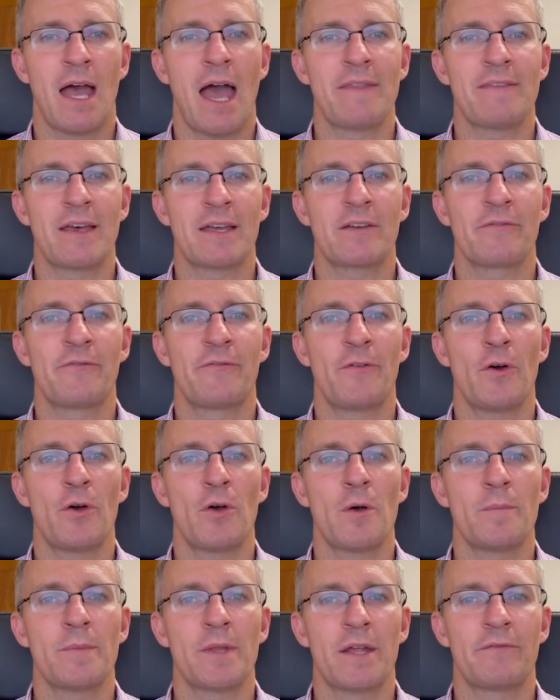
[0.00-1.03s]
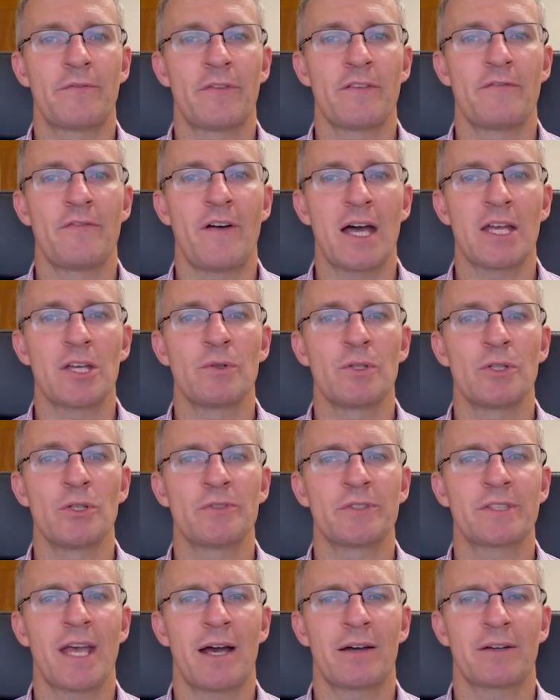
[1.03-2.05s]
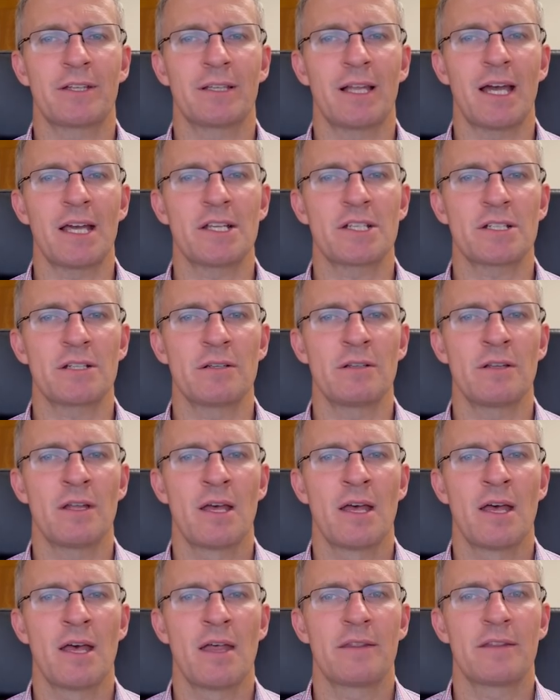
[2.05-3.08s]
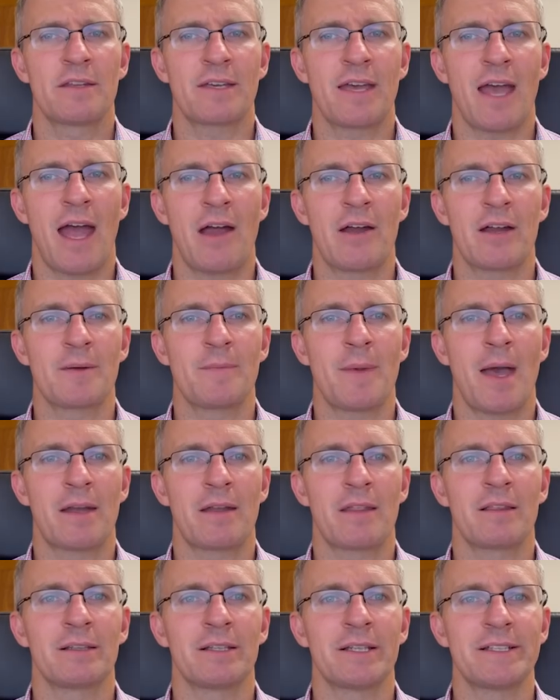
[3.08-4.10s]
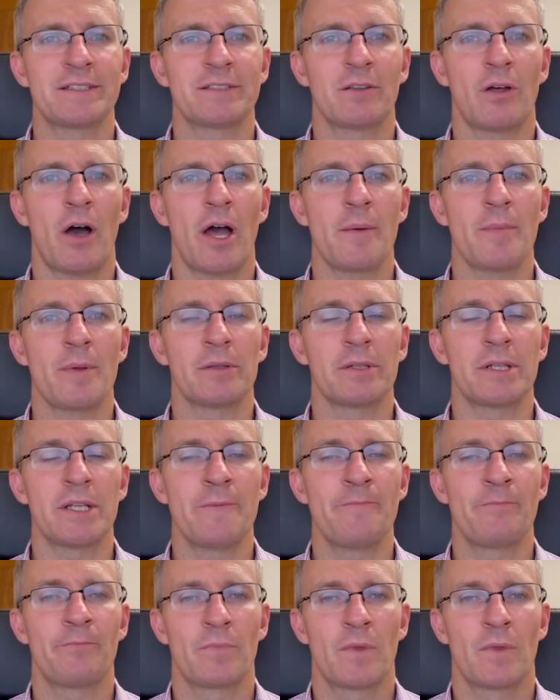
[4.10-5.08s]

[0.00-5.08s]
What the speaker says: and they confirmed that for the value in use calculation, the carrying amount of the lease liability,